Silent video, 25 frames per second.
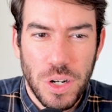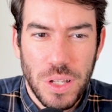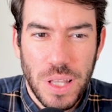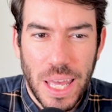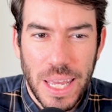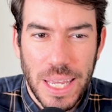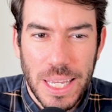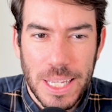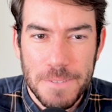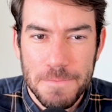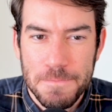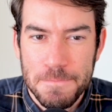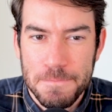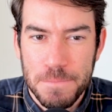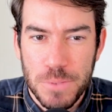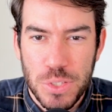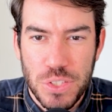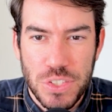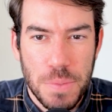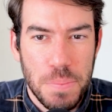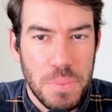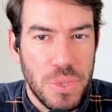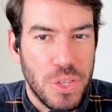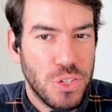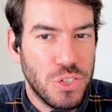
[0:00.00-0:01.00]
like
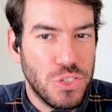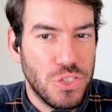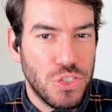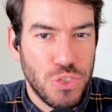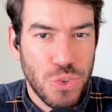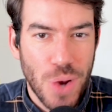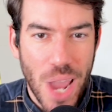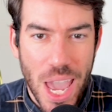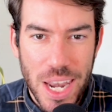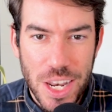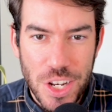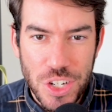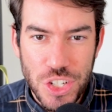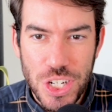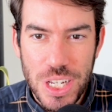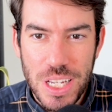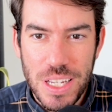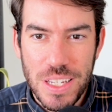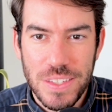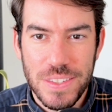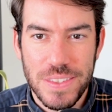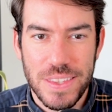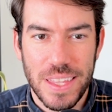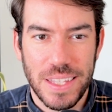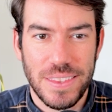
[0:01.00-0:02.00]
some of the
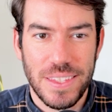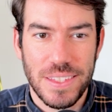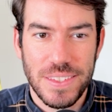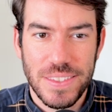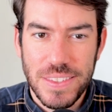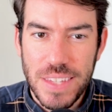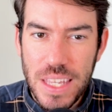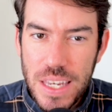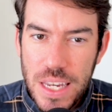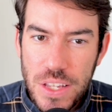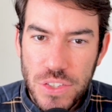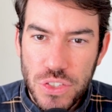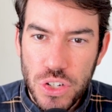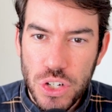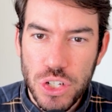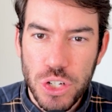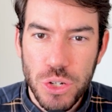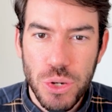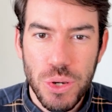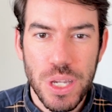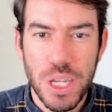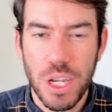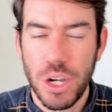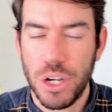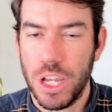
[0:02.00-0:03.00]
strategies that the cities are
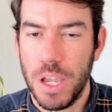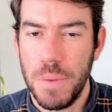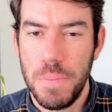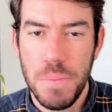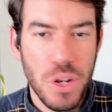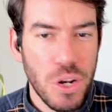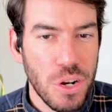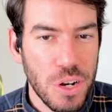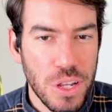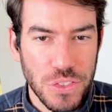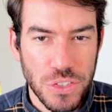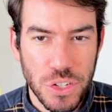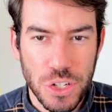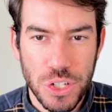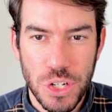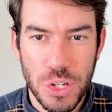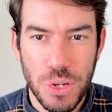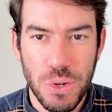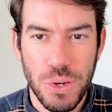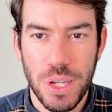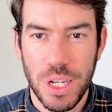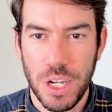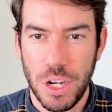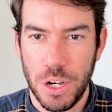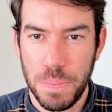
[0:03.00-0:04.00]
doing or communities are
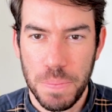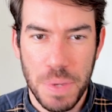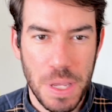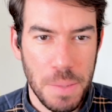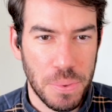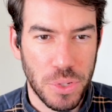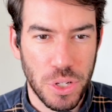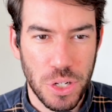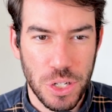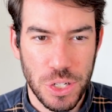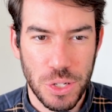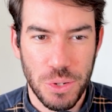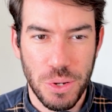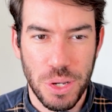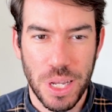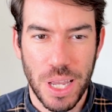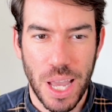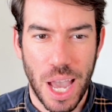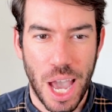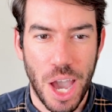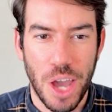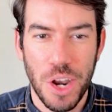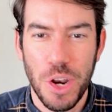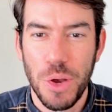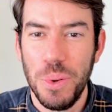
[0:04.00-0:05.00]
doing or people are doing?
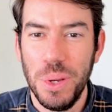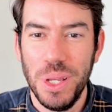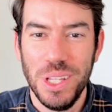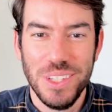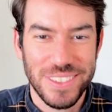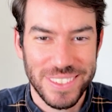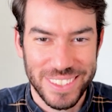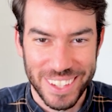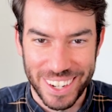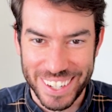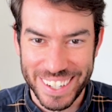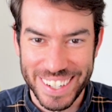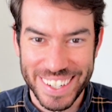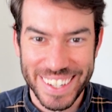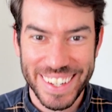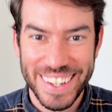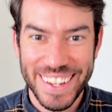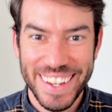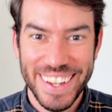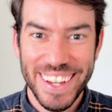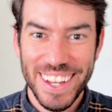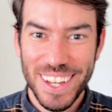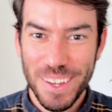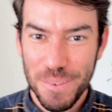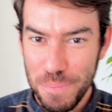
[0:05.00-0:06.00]
How do we start
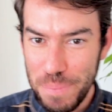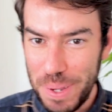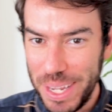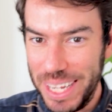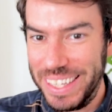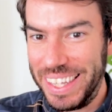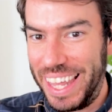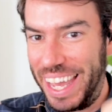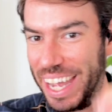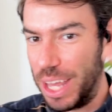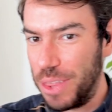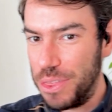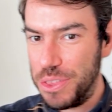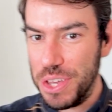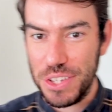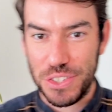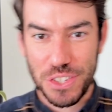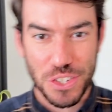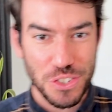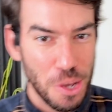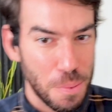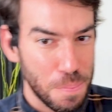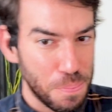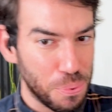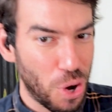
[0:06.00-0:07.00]
being like, this
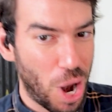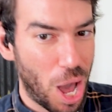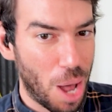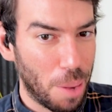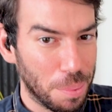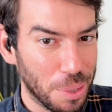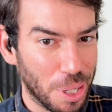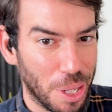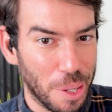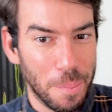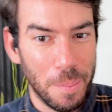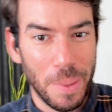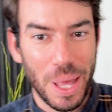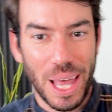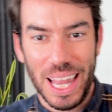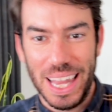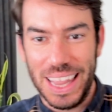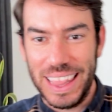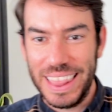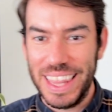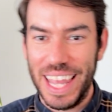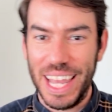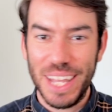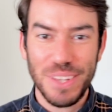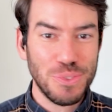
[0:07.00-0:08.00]
is a problem.
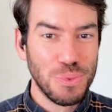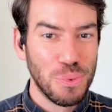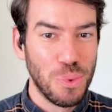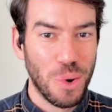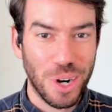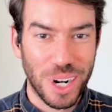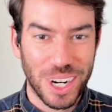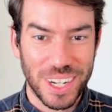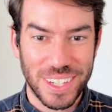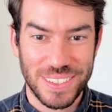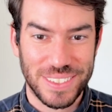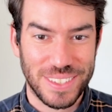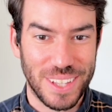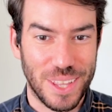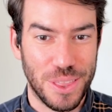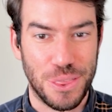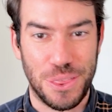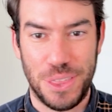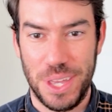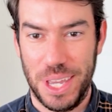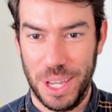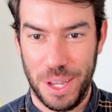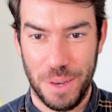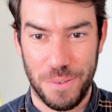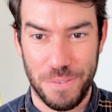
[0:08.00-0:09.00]
Let's work to
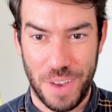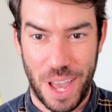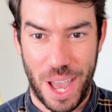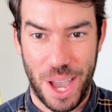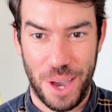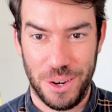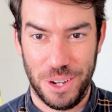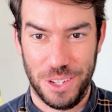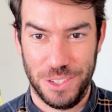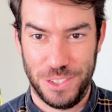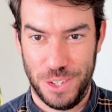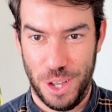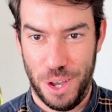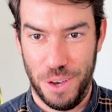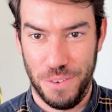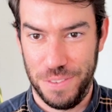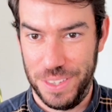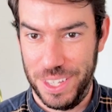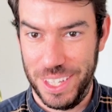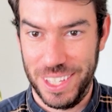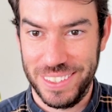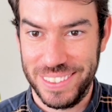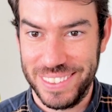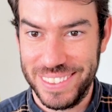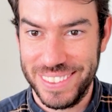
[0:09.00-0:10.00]
think of how to solve
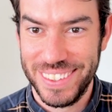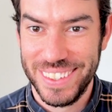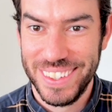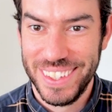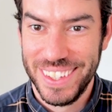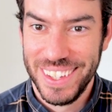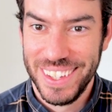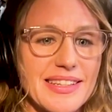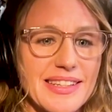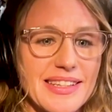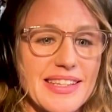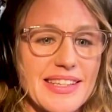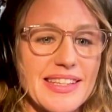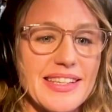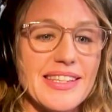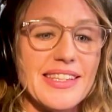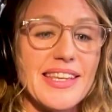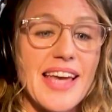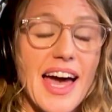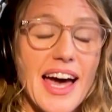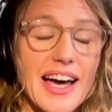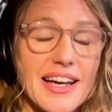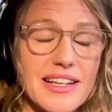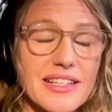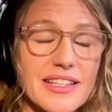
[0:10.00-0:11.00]
this.
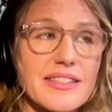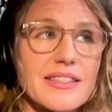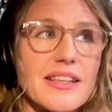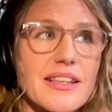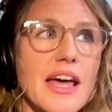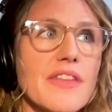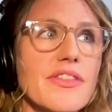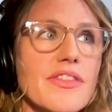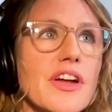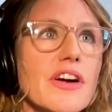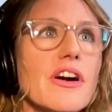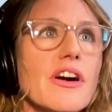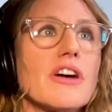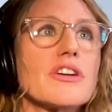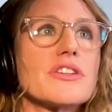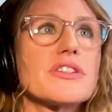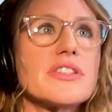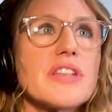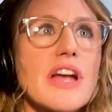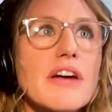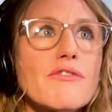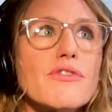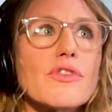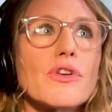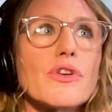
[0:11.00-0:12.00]
Yes. And there are
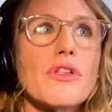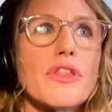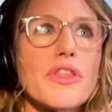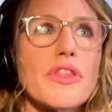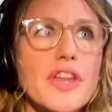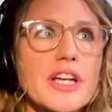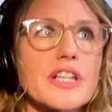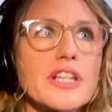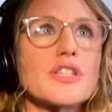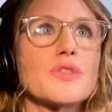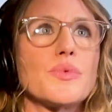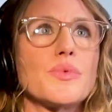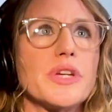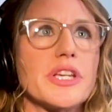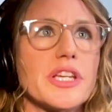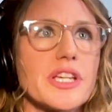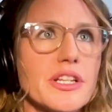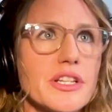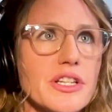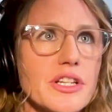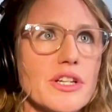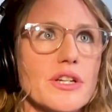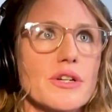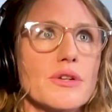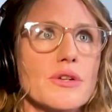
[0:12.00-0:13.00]
several things we can
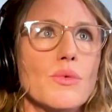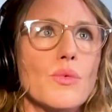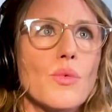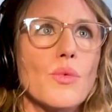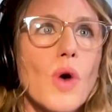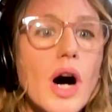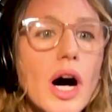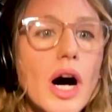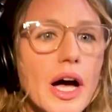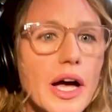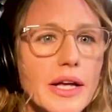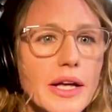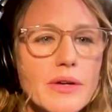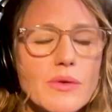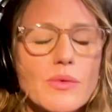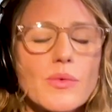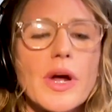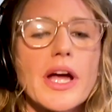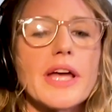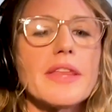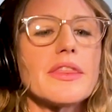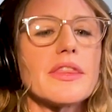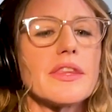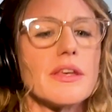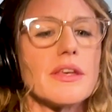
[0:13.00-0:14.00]
do. One,
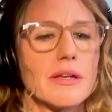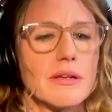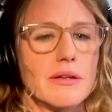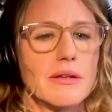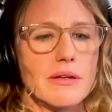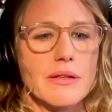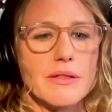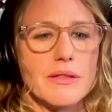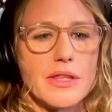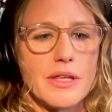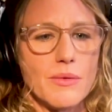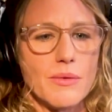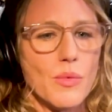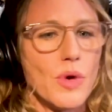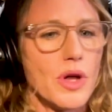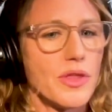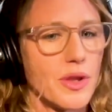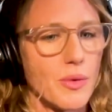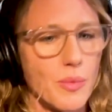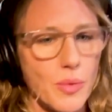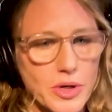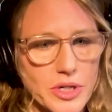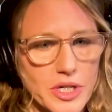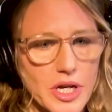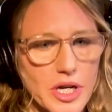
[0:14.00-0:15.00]
right, the one that
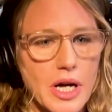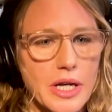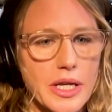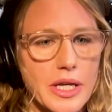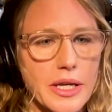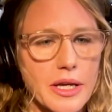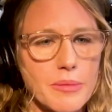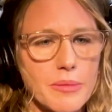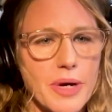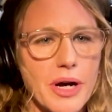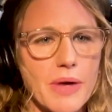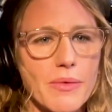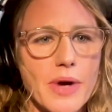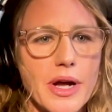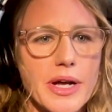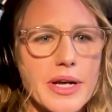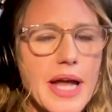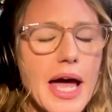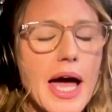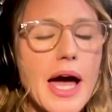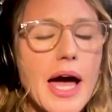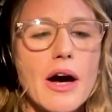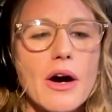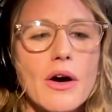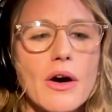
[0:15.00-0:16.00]
we're talking about right
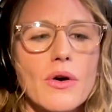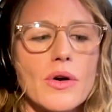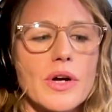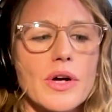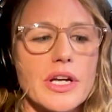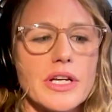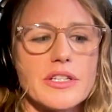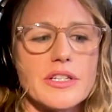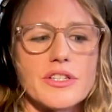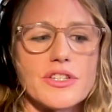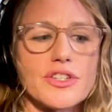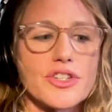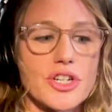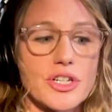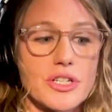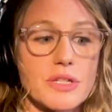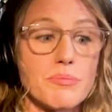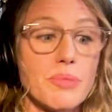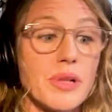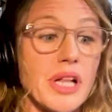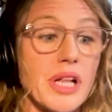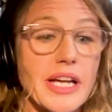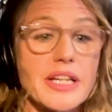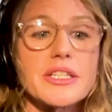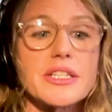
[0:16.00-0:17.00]
now is just
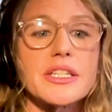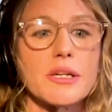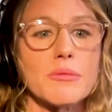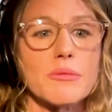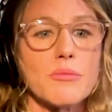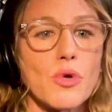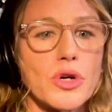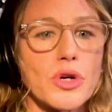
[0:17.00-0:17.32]
planting more